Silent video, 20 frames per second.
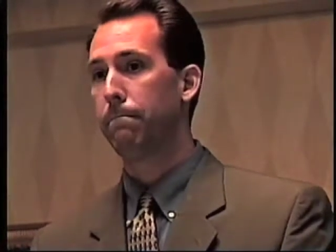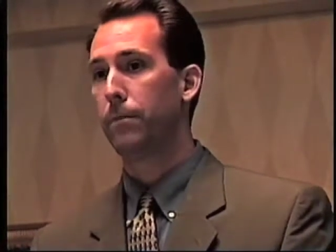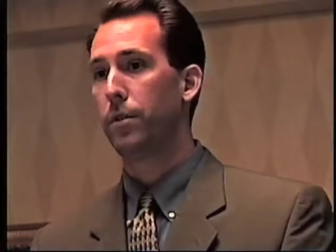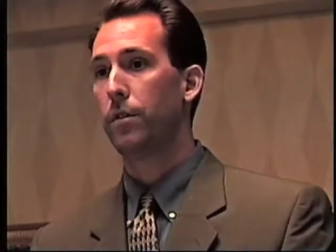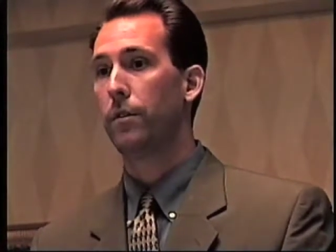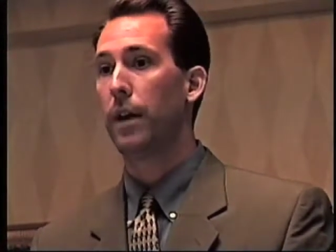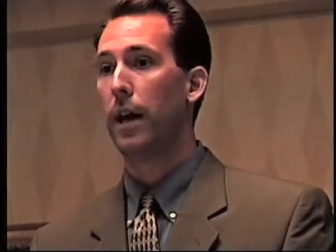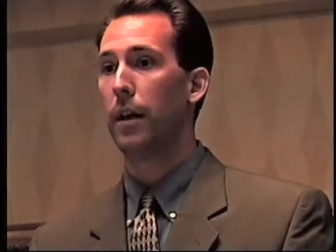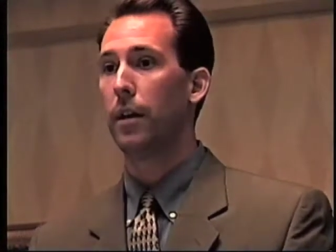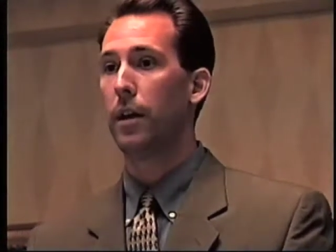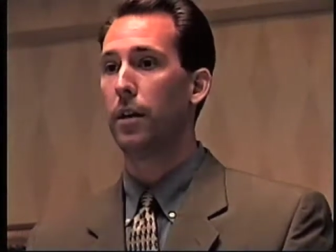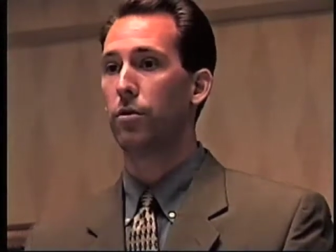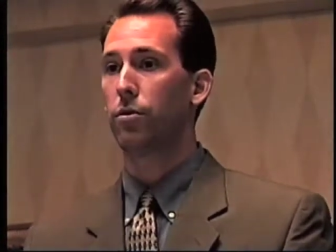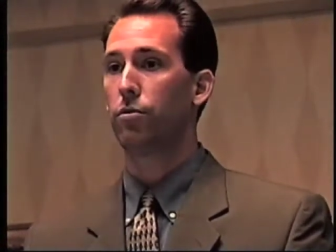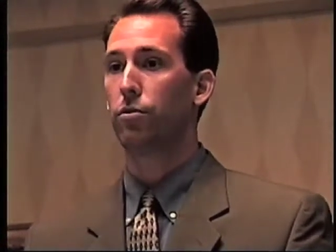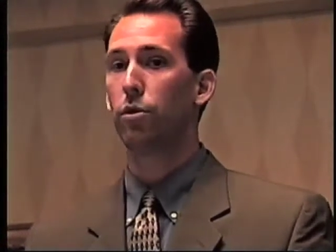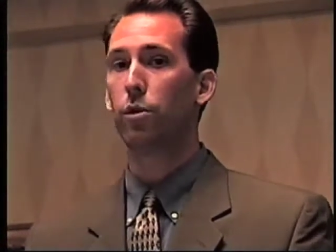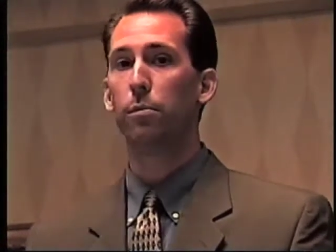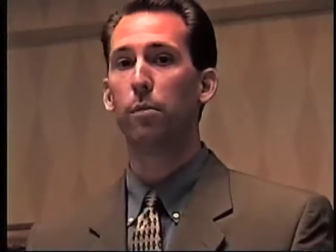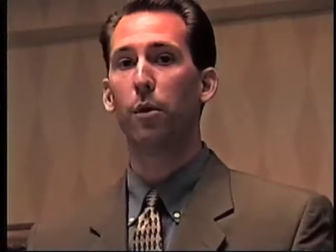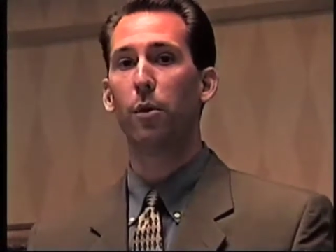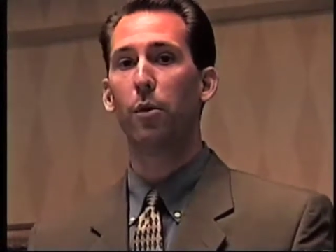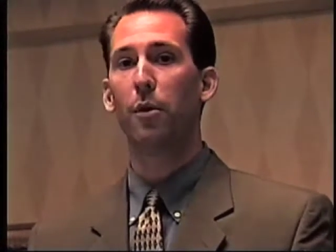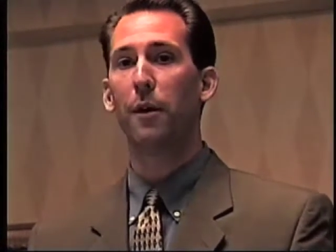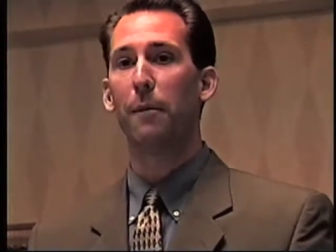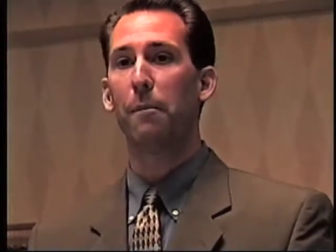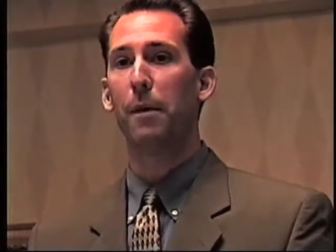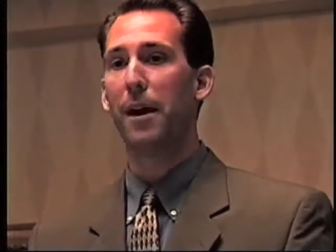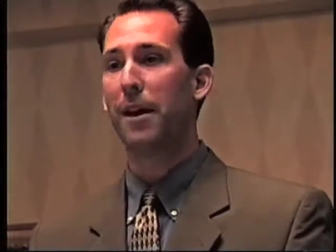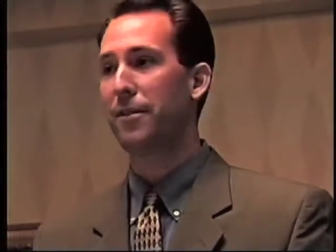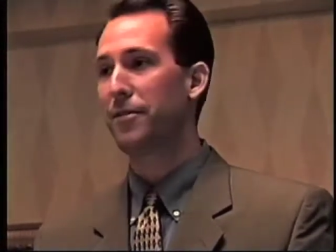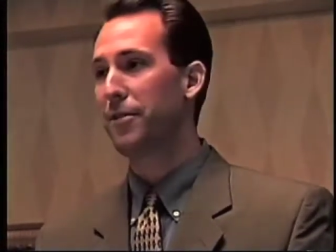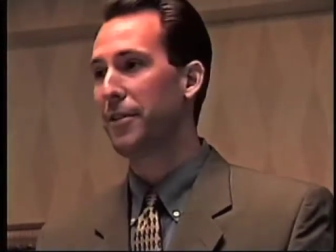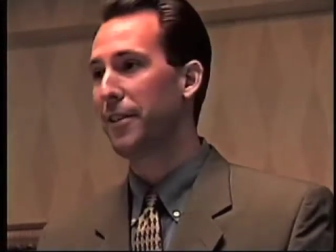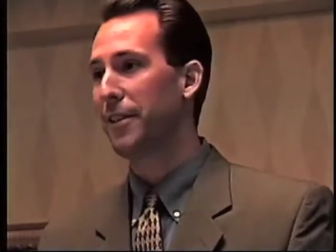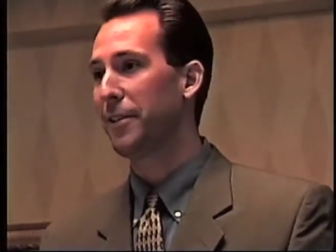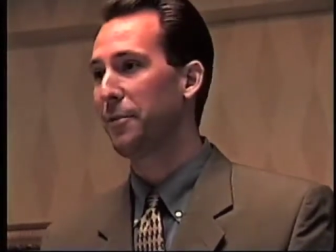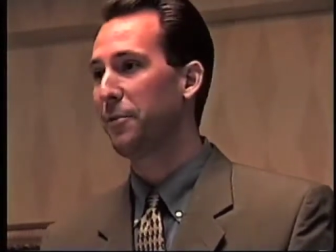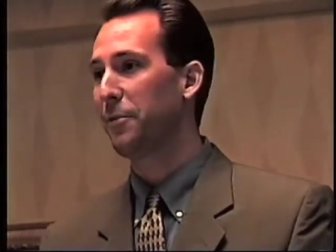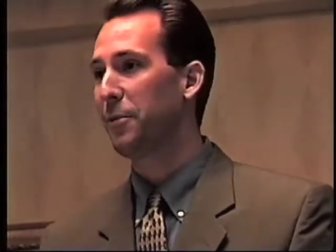You've got Escrubal
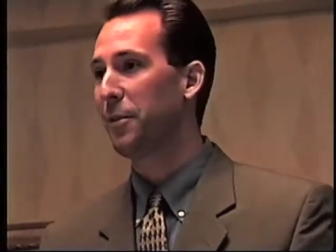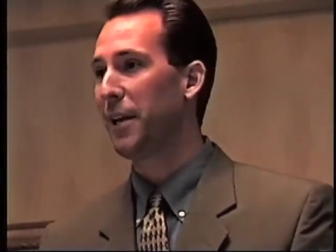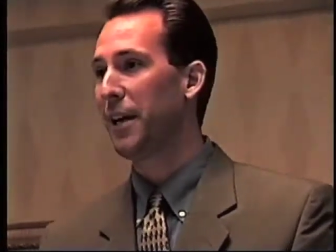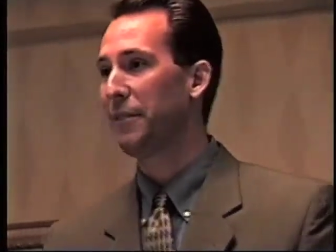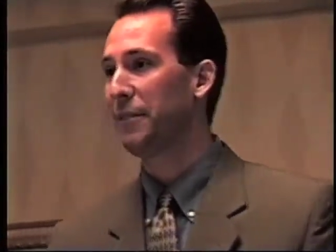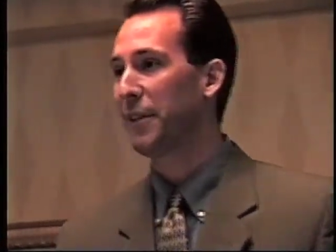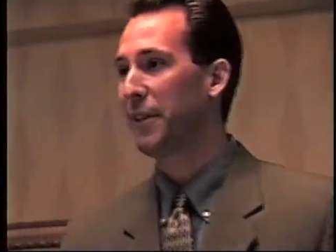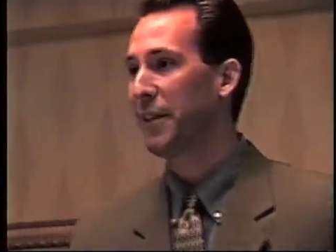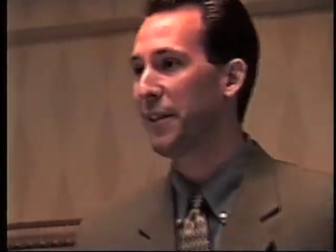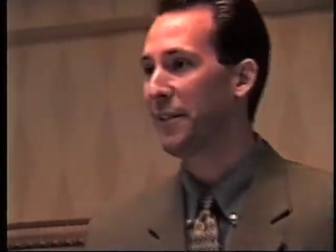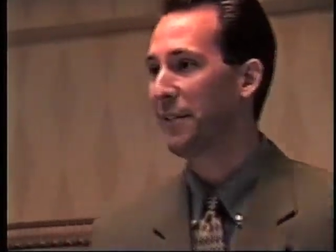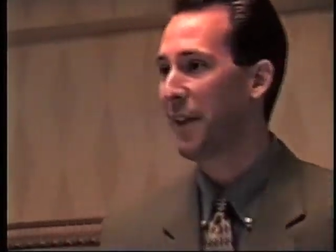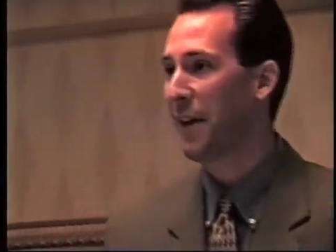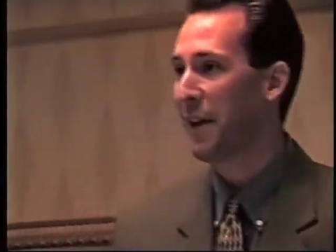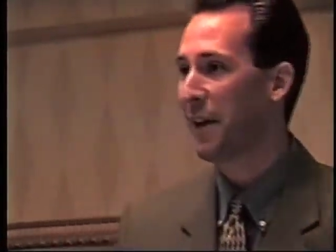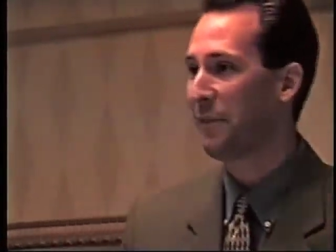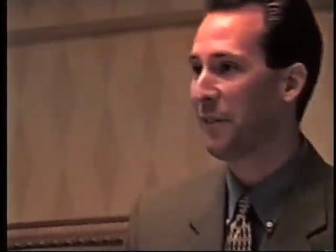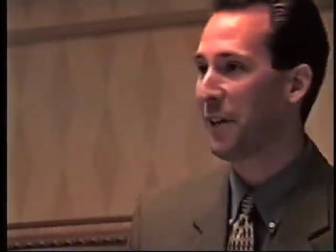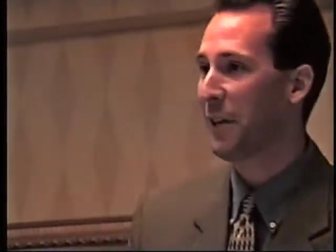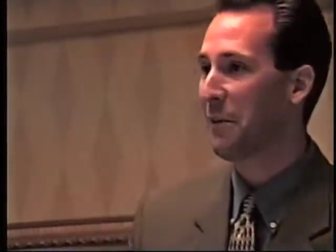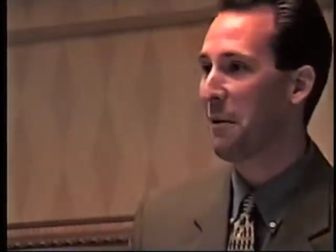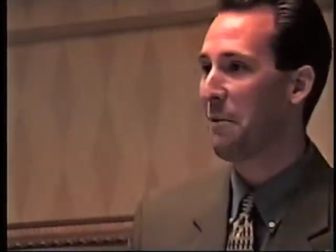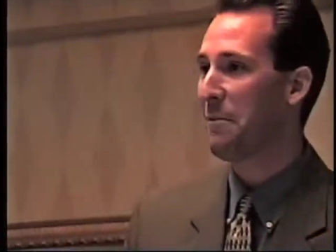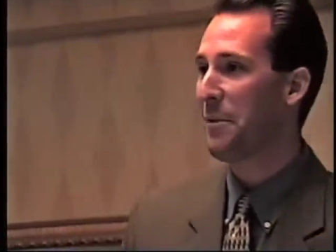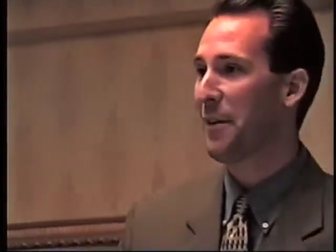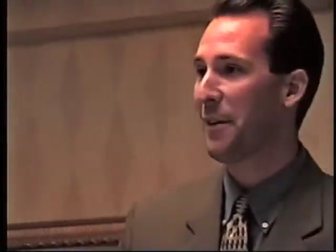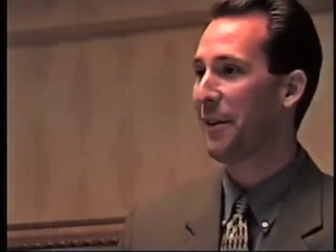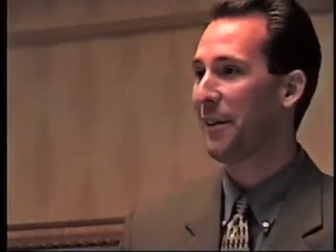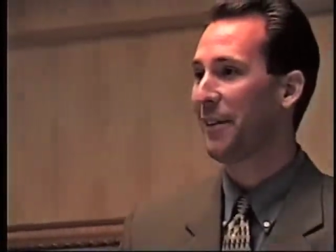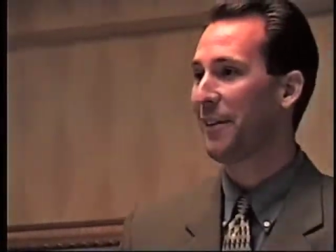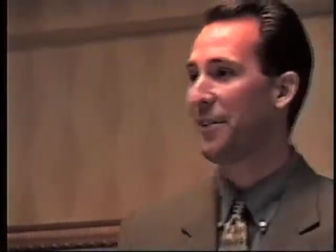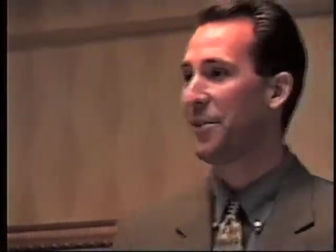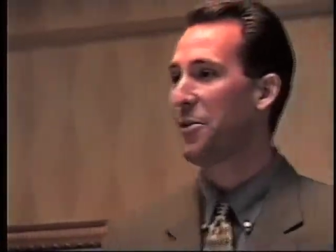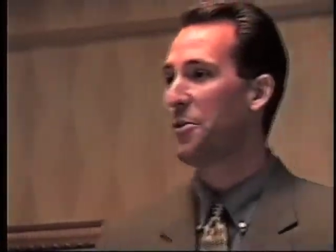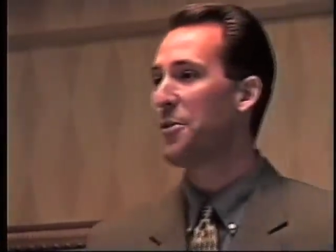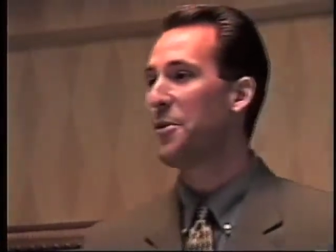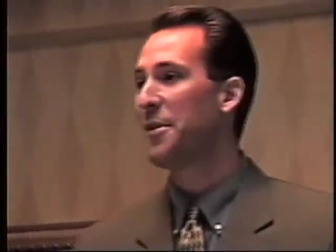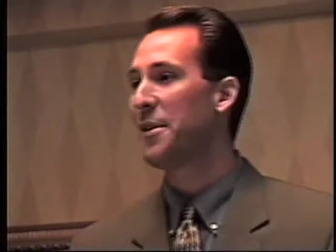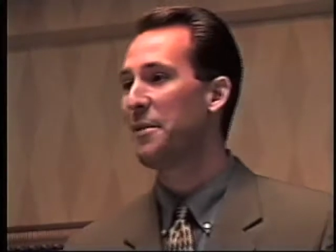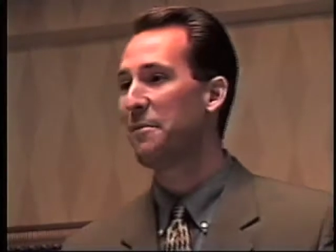Apaza, and I'll have to come up here and
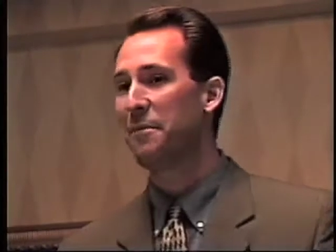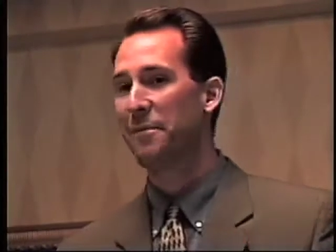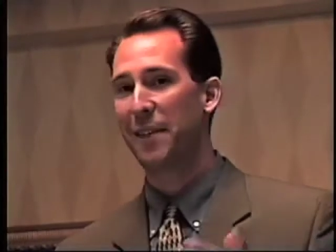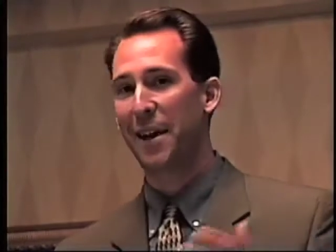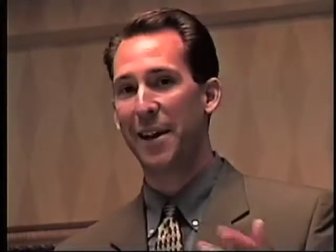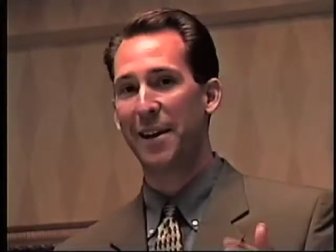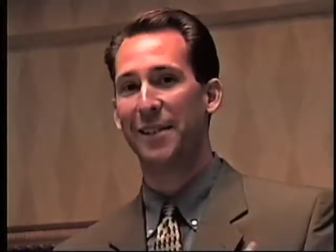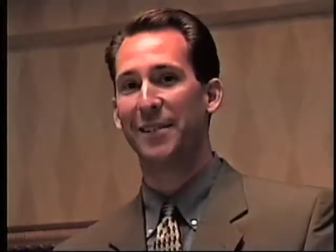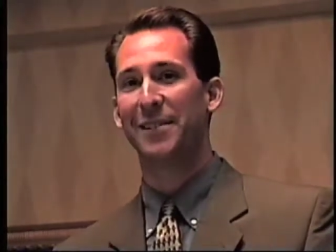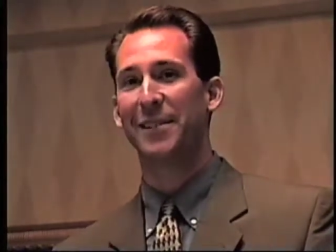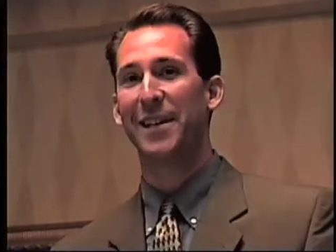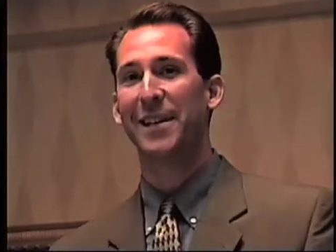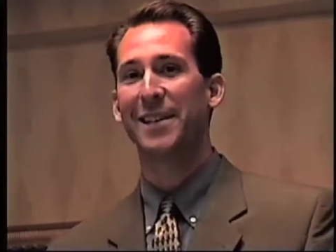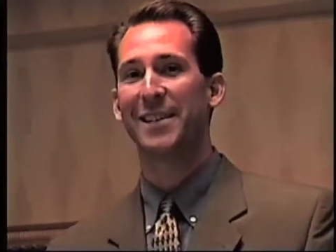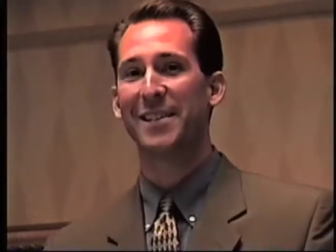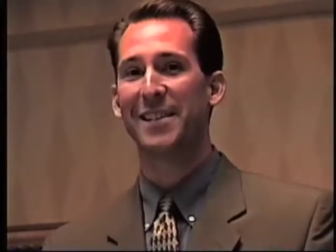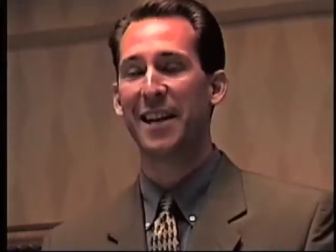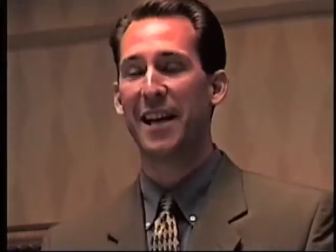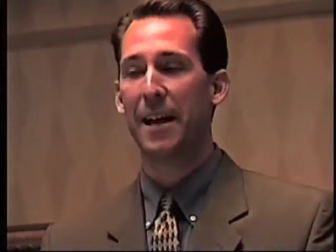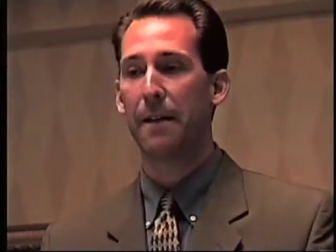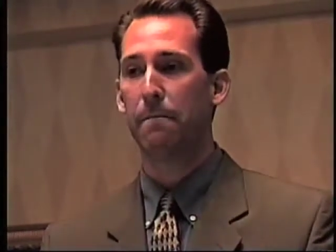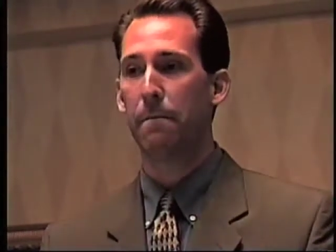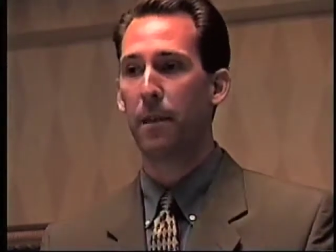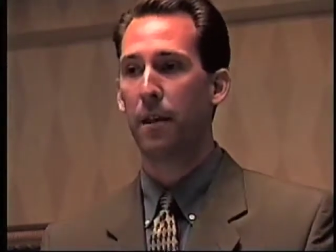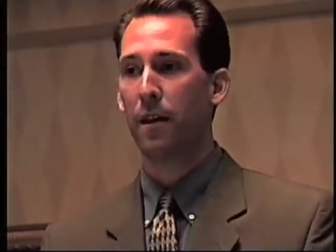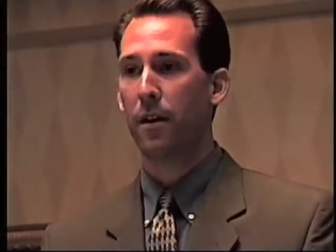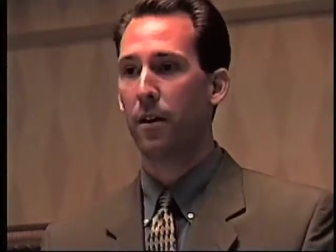tutor them how to say his name.